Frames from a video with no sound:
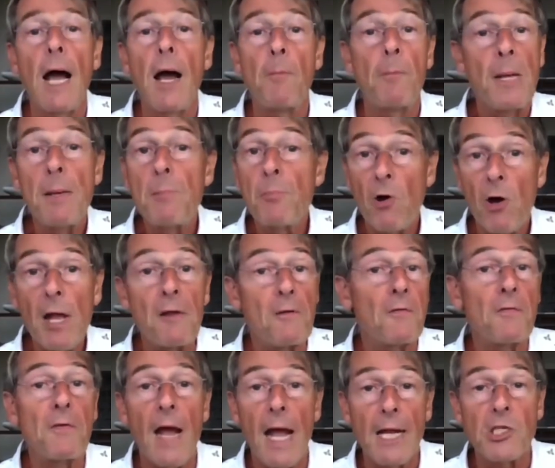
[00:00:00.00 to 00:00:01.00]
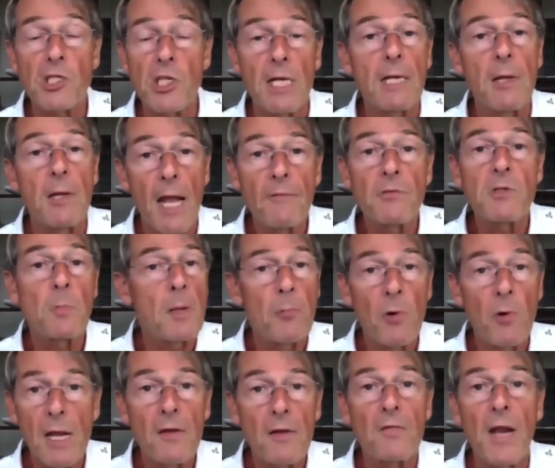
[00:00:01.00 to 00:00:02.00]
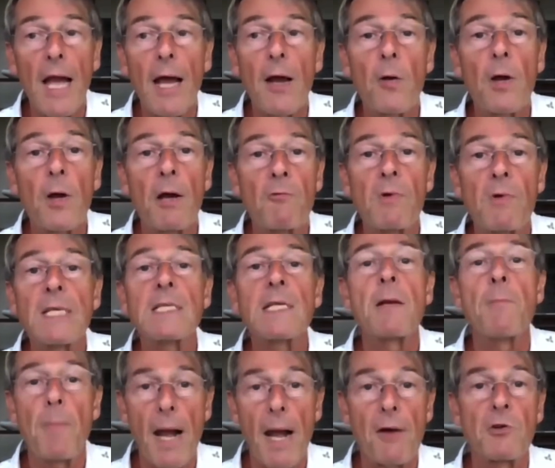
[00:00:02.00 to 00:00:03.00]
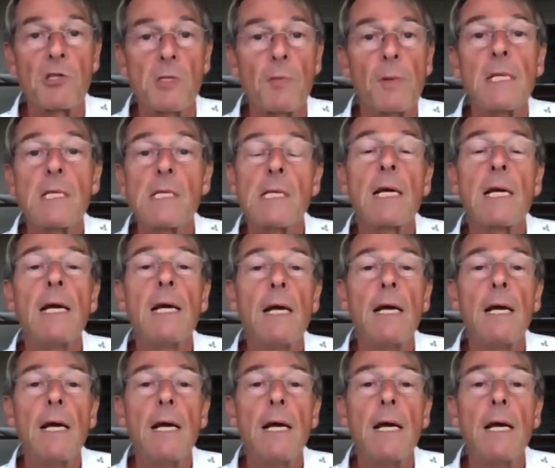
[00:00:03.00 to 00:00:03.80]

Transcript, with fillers: Uh, be brave, actually. You have to be brave now and risk embarrassment